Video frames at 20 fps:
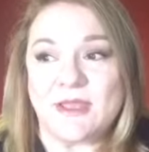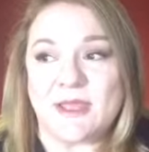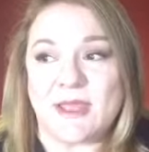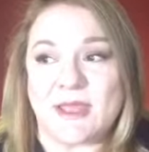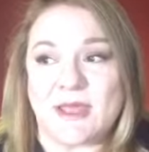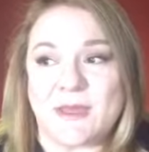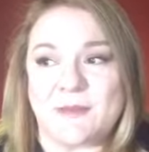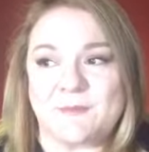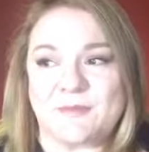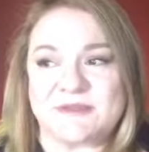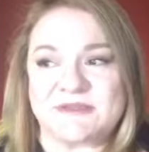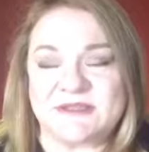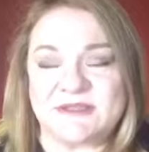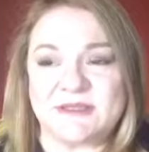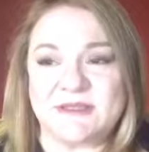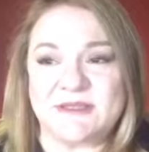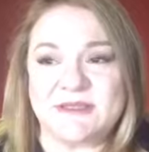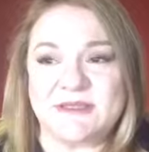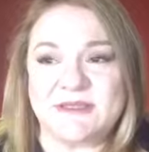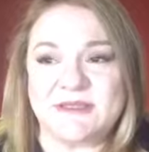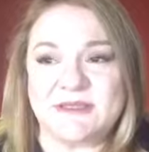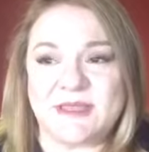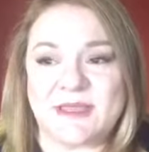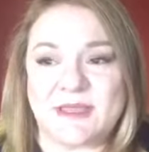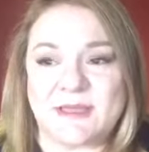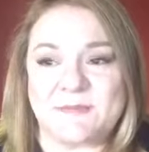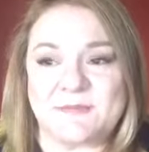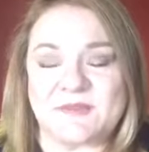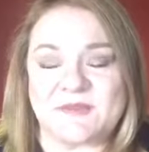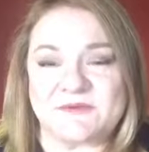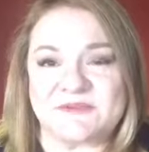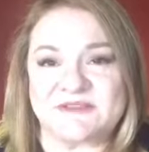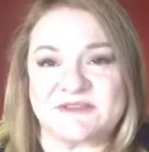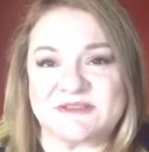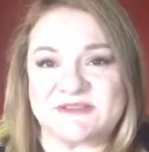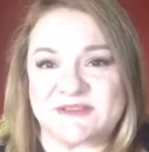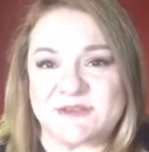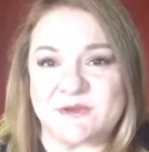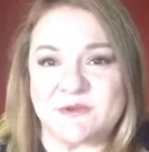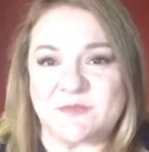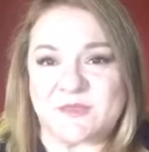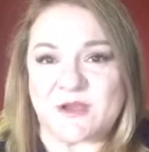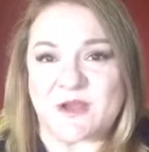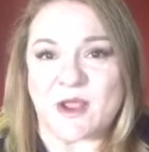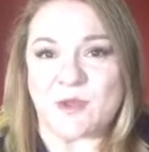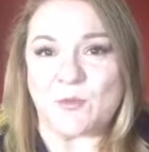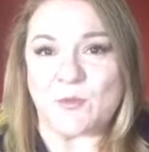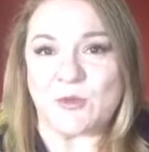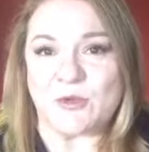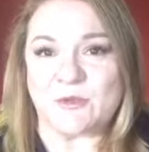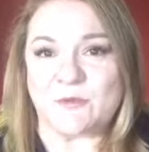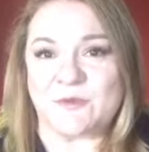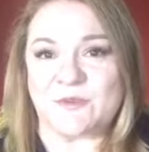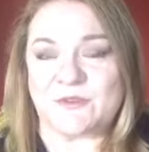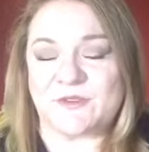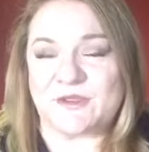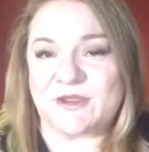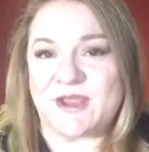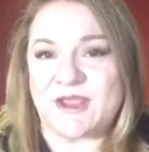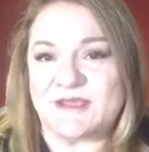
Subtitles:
Particularly, there is a serum that I work with that